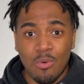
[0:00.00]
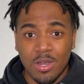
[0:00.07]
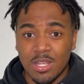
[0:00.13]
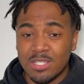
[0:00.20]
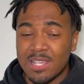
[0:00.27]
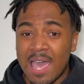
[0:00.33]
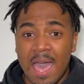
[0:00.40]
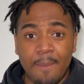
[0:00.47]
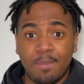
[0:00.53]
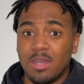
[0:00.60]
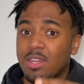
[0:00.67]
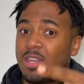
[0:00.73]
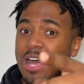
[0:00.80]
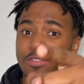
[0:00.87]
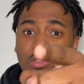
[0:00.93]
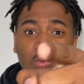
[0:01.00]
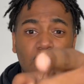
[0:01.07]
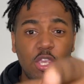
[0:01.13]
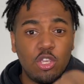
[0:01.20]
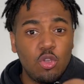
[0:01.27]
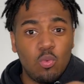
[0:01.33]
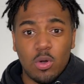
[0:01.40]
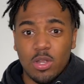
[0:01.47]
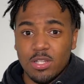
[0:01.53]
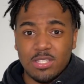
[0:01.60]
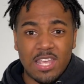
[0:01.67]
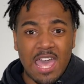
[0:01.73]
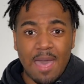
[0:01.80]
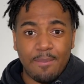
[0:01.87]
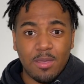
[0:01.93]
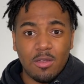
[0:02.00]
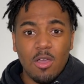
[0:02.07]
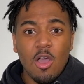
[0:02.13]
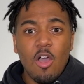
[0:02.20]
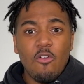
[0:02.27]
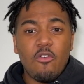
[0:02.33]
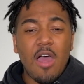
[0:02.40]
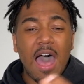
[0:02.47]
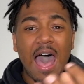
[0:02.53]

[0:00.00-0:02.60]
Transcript: I want it to happen and not the way you want it to happen.